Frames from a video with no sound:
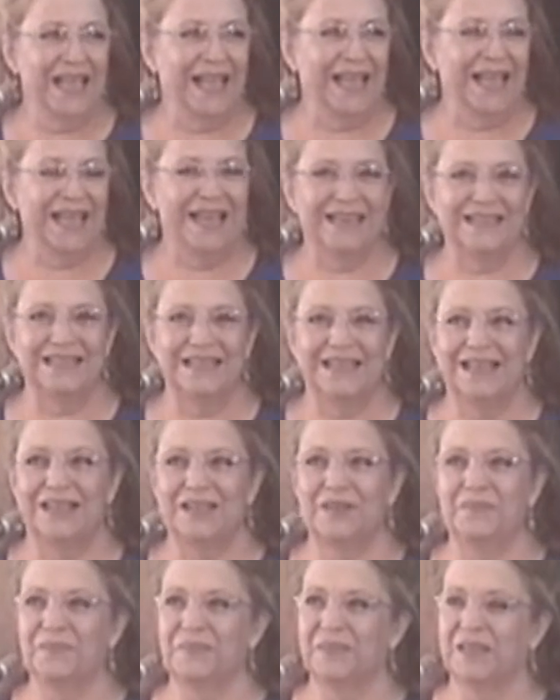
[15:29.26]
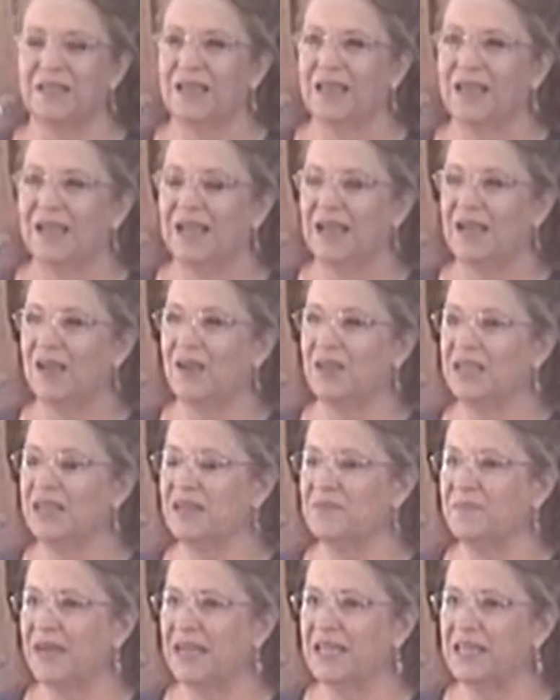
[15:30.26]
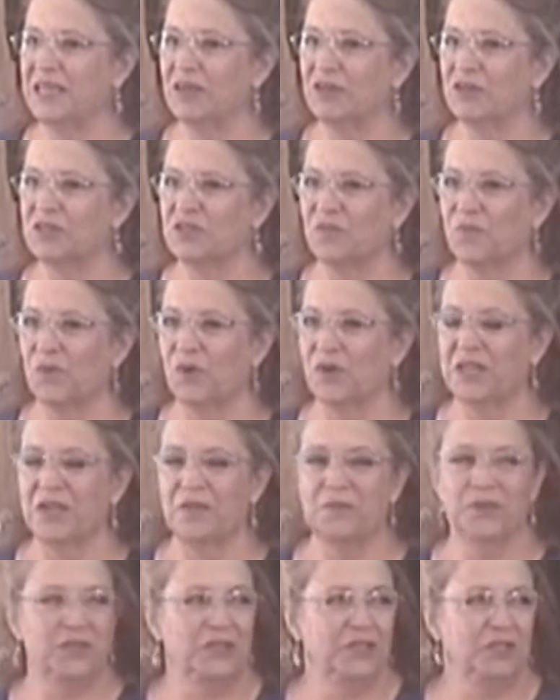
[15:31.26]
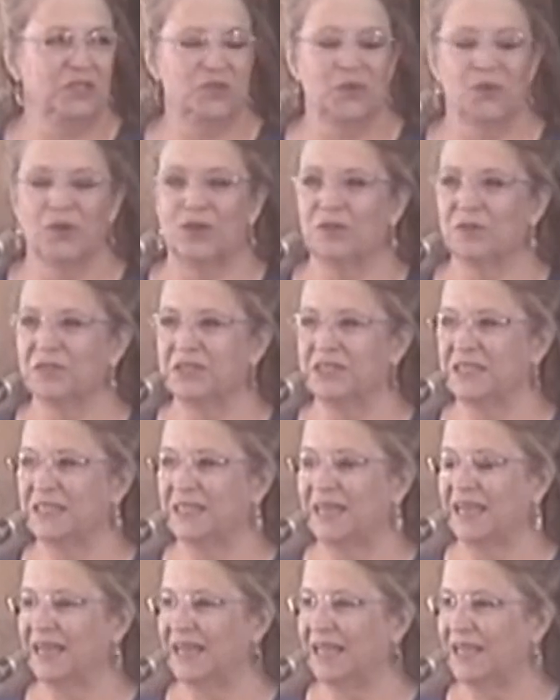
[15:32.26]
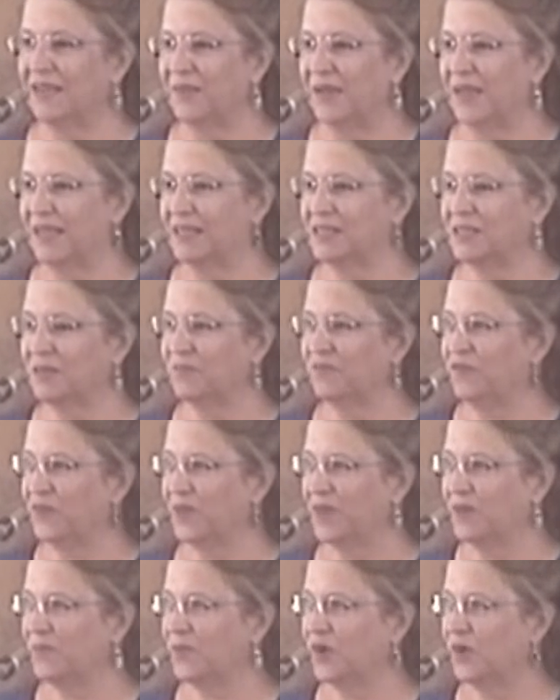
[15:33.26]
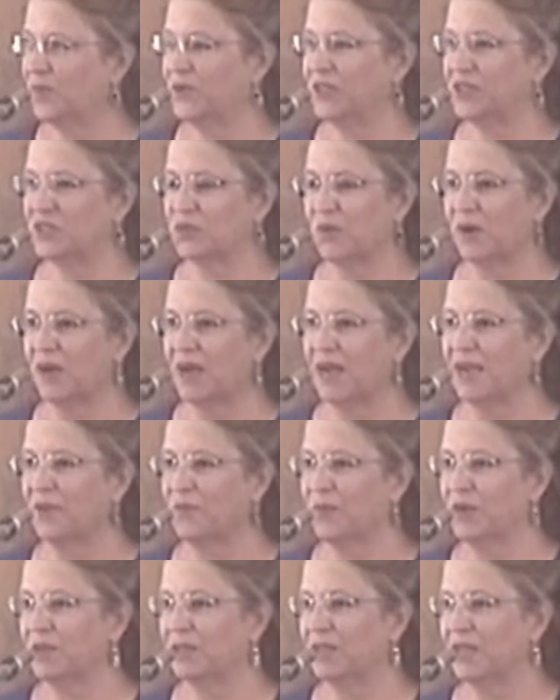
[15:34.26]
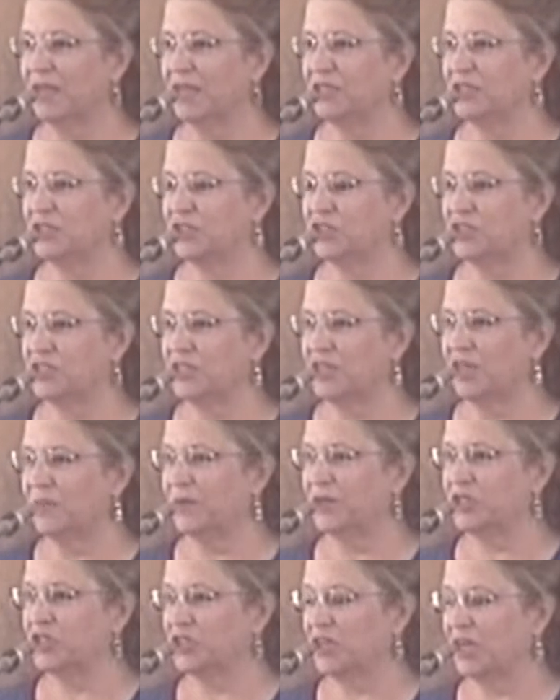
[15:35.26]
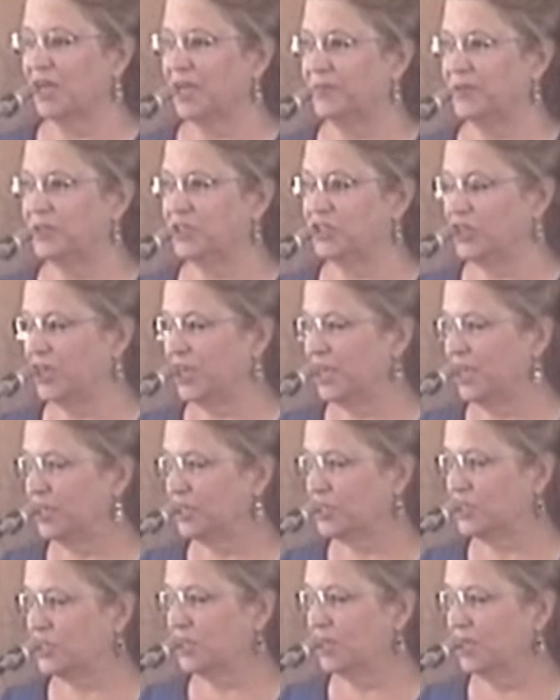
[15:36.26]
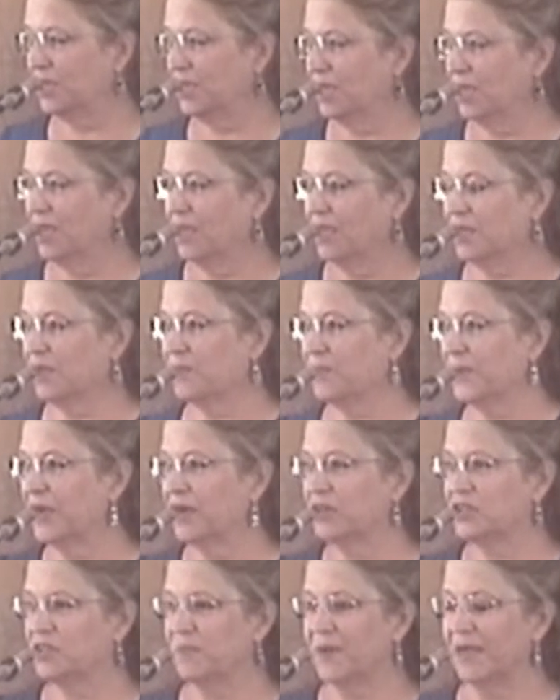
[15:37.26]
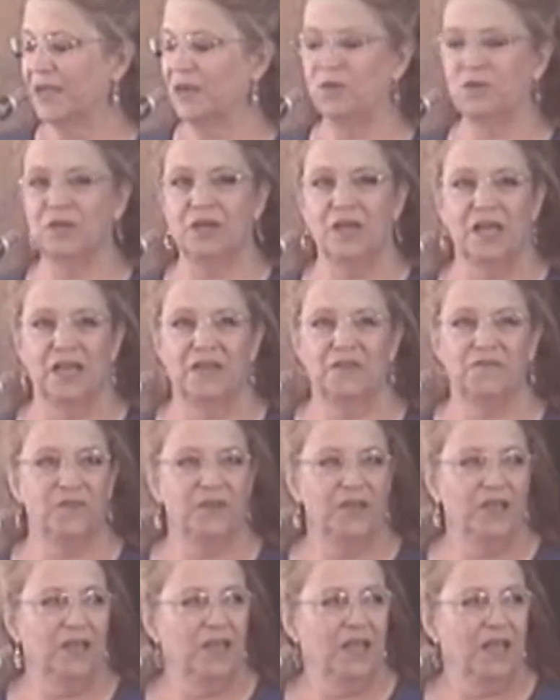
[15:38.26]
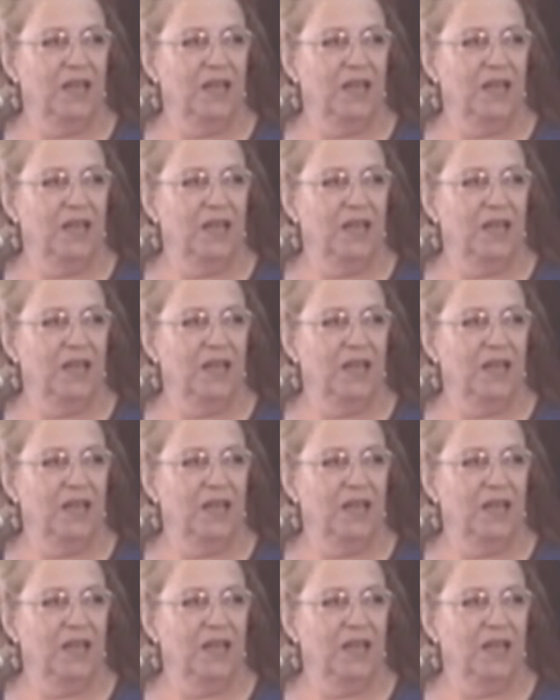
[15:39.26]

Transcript: And in my years of working with the Historical Society, I've had some fun moments where I realized just how much time had changed compared to my own life.